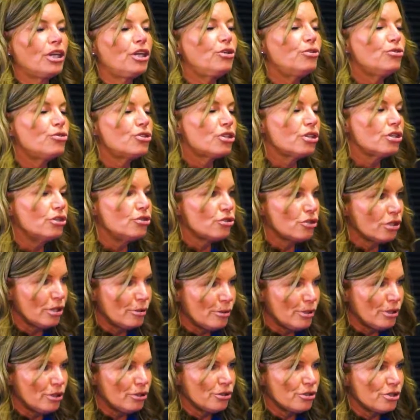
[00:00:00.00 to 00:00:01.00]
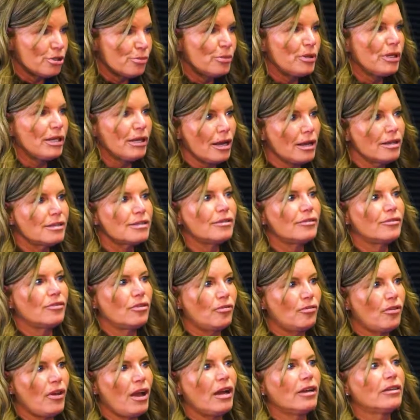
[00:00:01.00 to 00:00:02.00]
huge contributors because of the
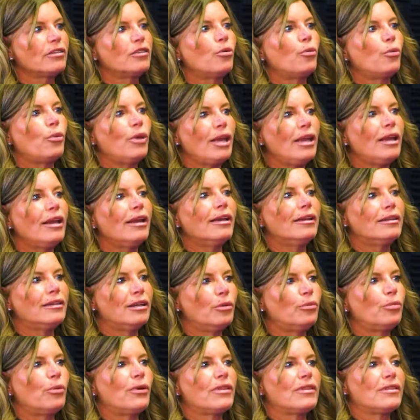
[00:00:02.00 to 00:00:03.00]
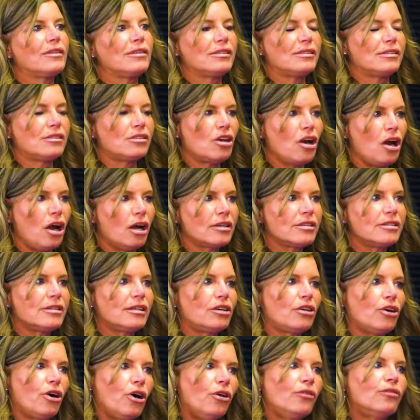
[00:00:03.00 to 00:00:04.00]
fact that we end up with this
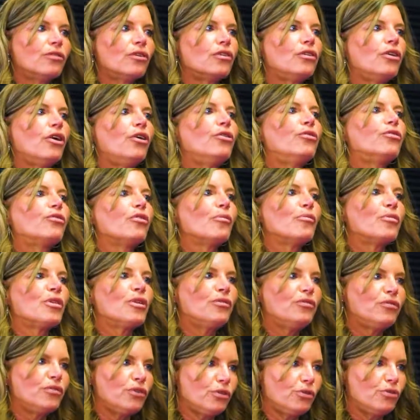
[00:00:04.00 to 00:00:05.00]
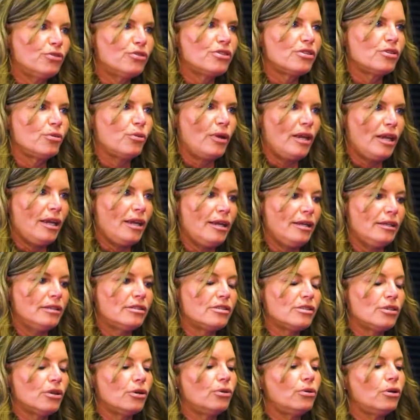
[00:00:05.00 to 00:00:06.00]
toxic overload from the foods that we eat
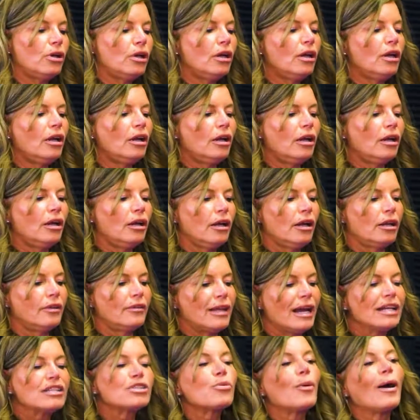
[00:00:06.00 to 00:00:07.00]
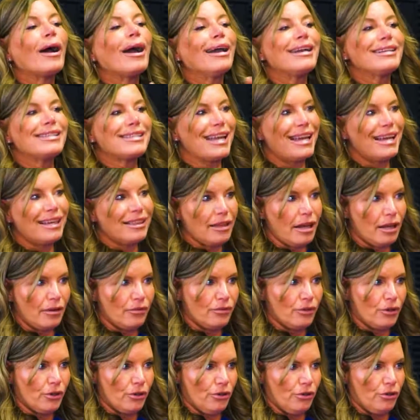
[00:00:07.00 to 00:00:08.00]
so right that's why I take that
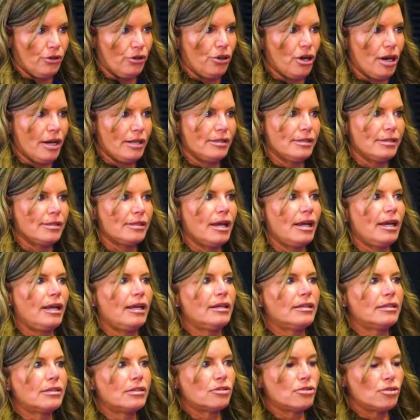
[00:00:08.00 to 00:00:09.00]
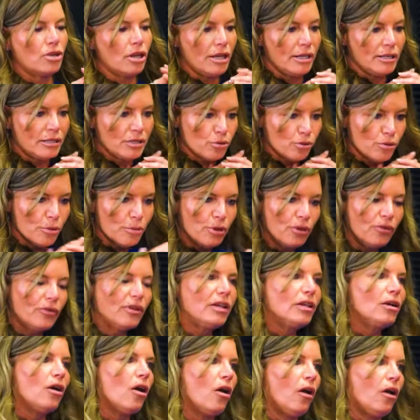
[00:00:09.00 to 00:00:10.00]
further and say it's it's
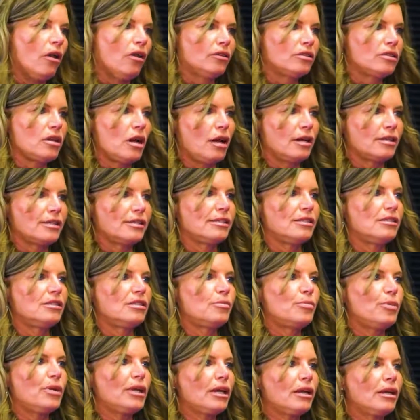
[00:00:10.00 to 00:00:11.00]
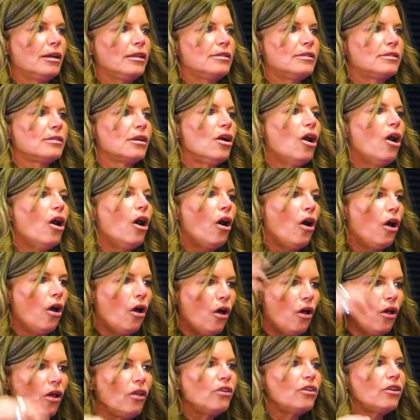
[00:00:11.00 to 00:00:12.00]
removing all toxins because
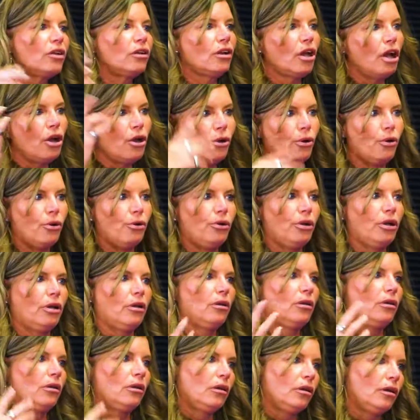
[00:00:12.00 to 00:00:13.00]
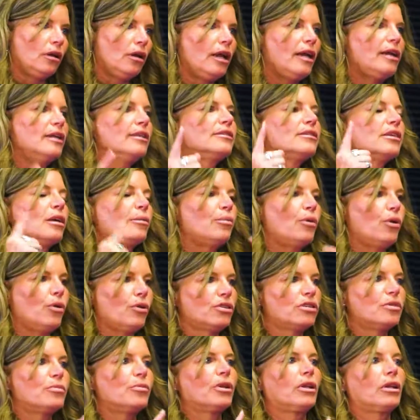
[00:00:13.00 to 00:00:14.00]
all the load ends up
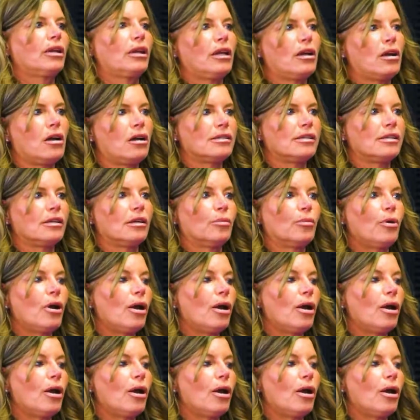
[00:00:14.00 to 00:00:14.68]
ultimately causing a